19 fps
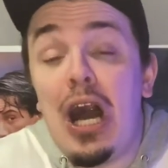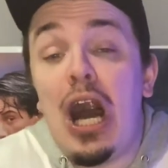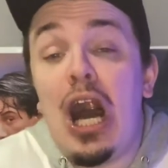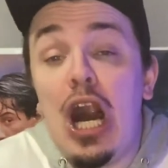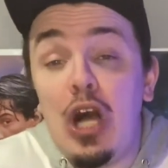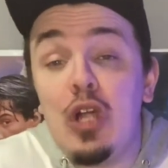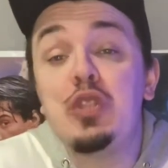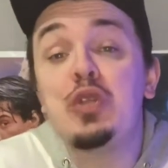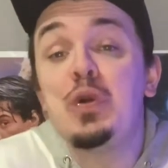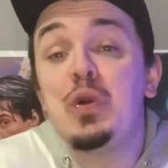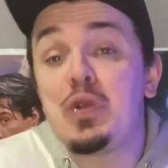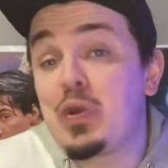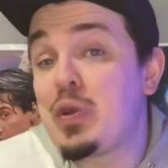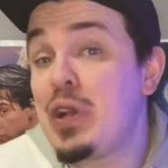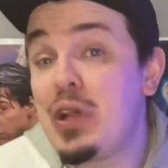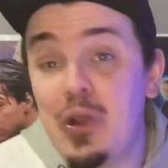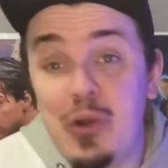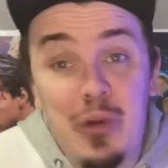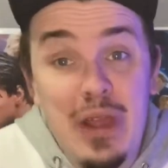I'll do a
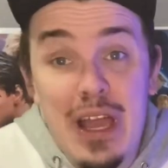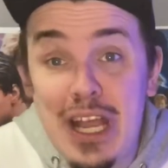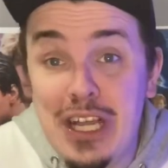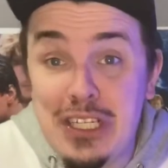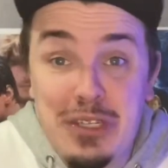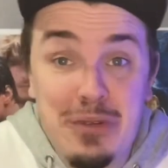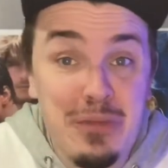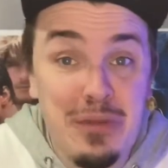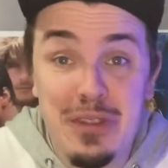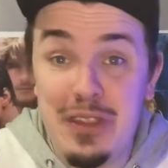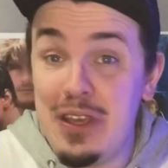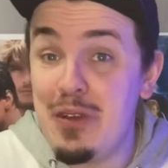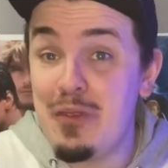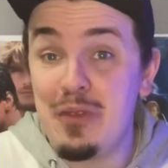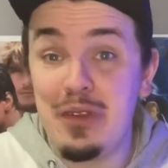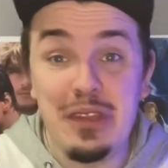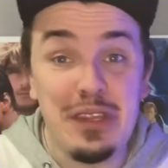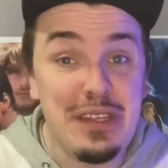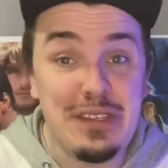trailer reaction when they
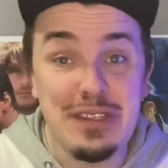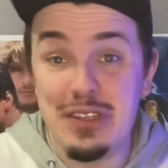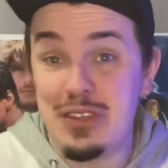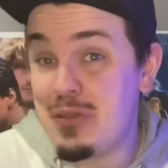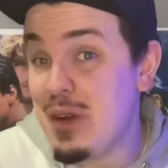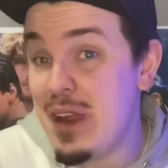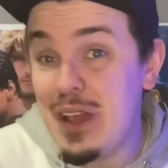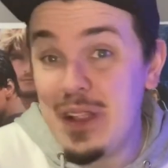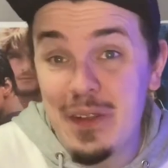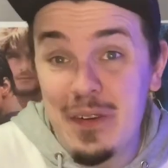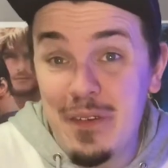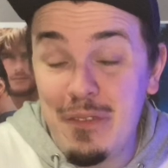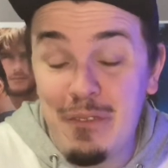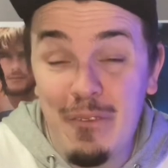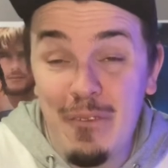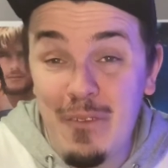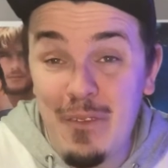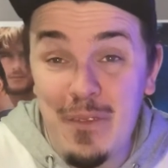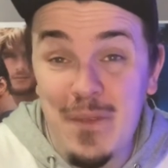release a trailer
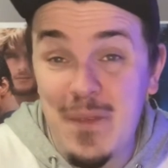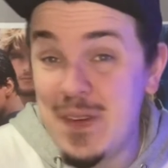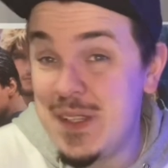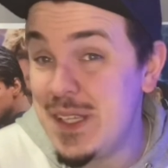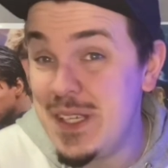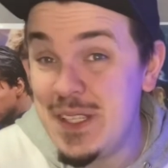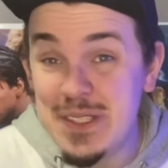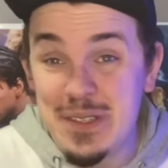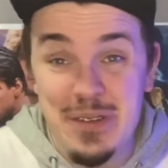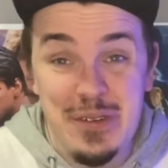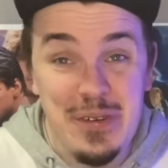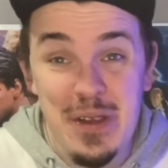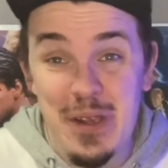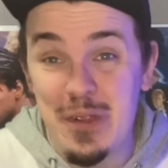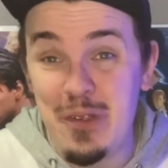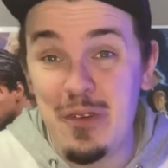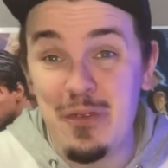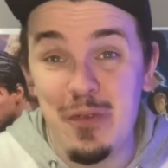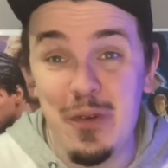for it or a teaser
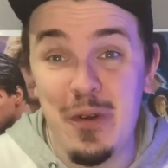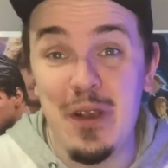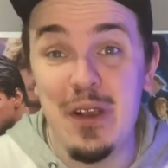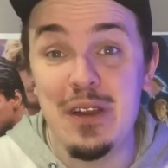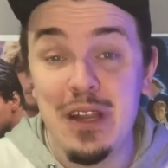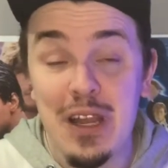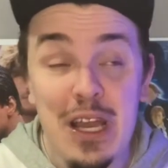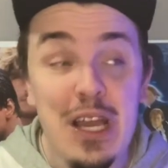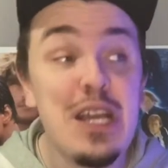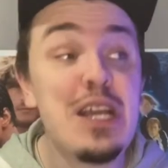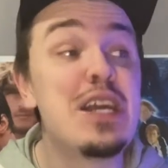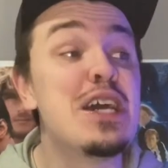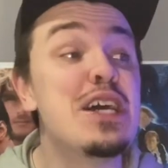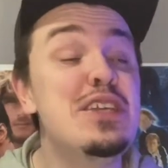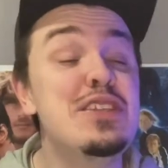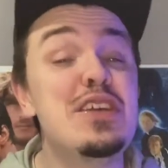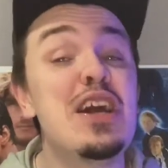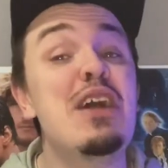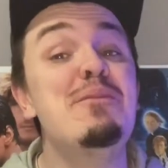trailer for it,
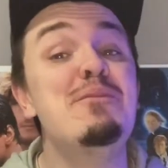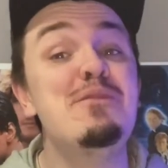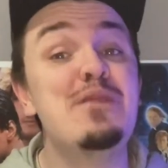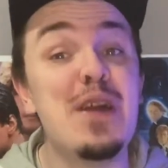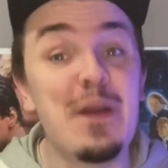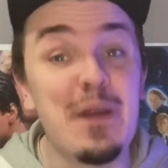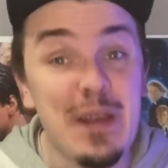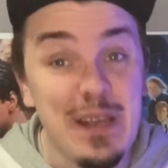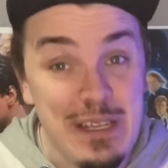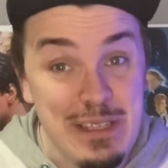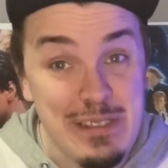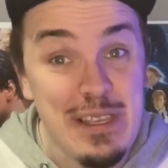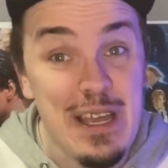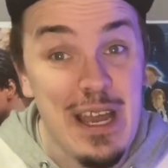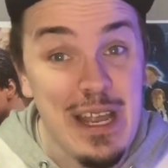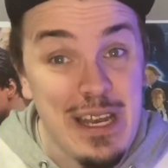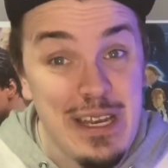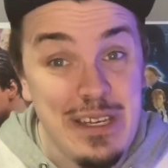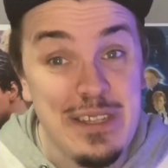because I'm very
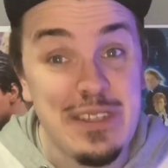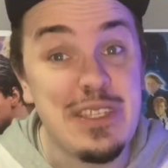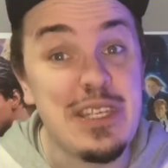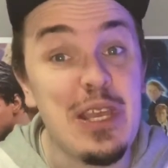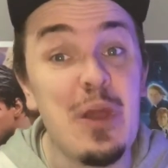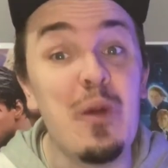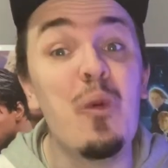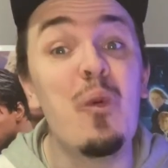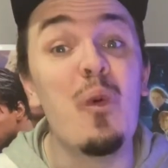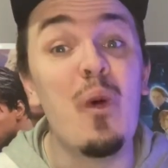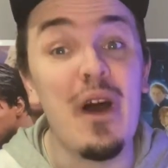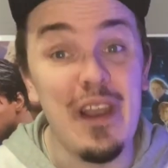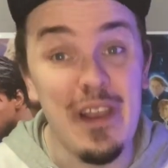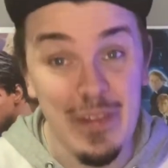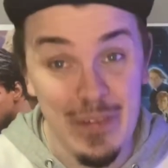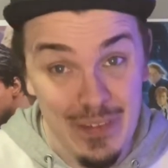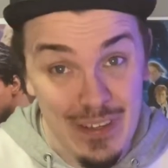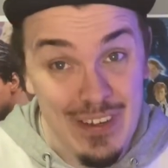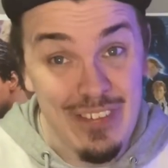excited to see what
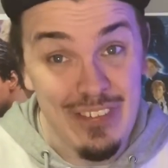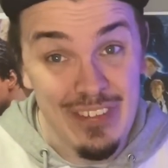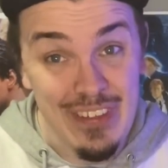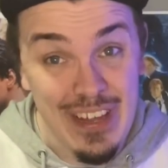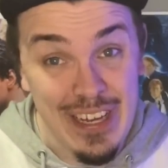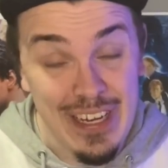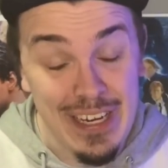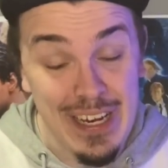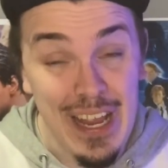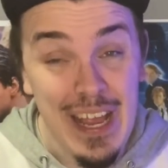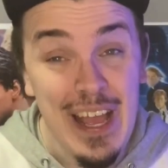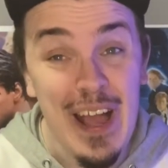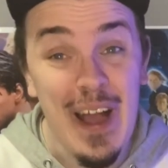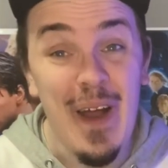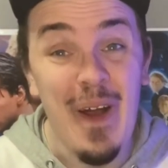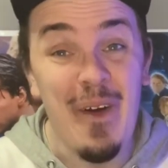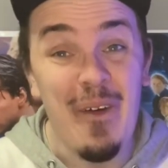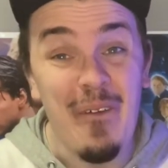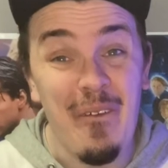it looks like.
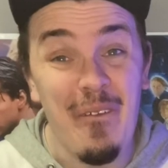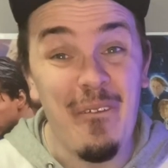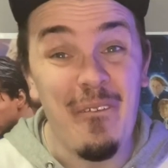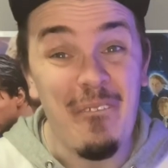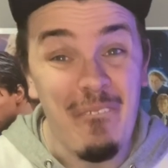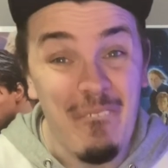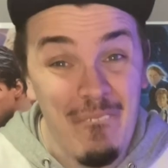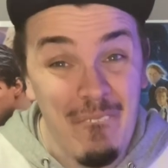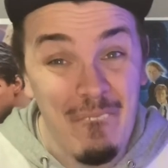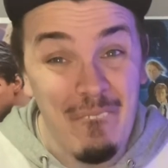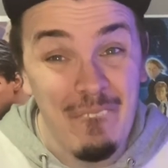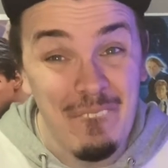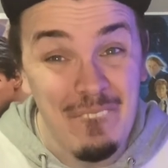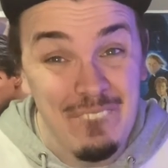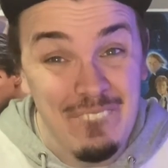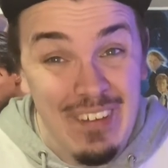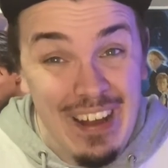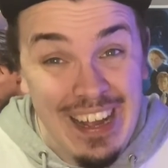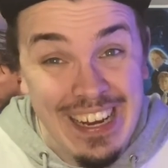
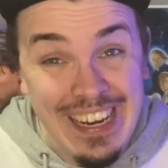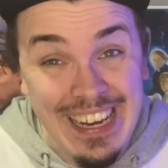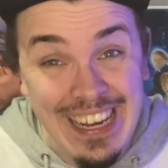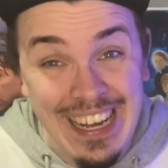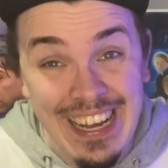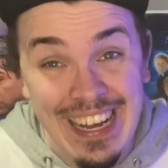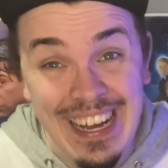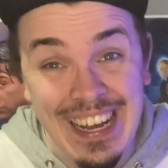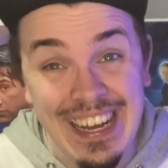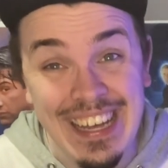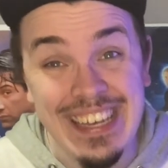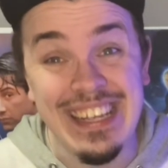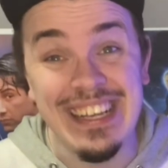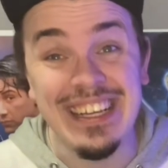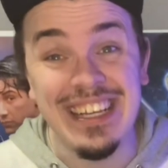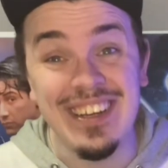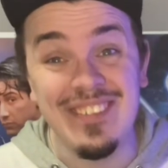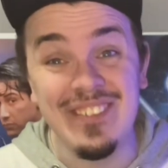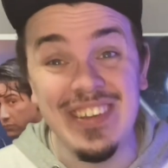Oh my God,
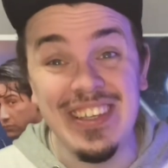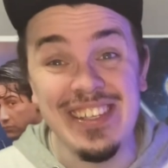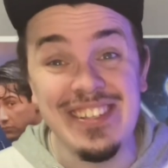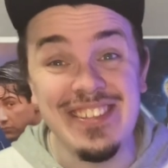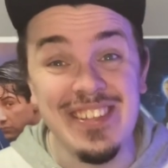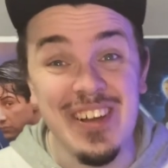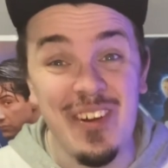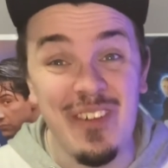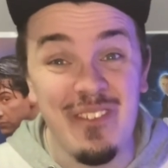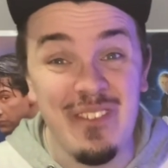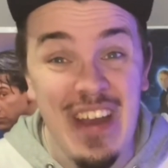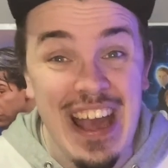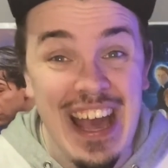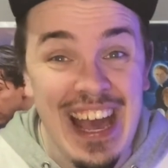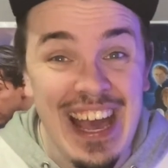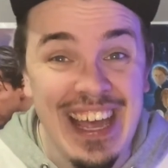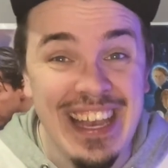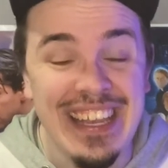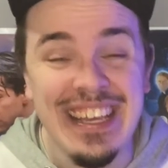it could be so
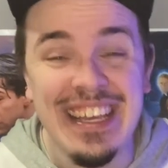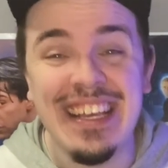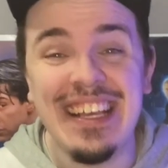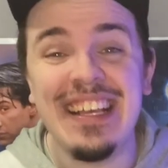bad.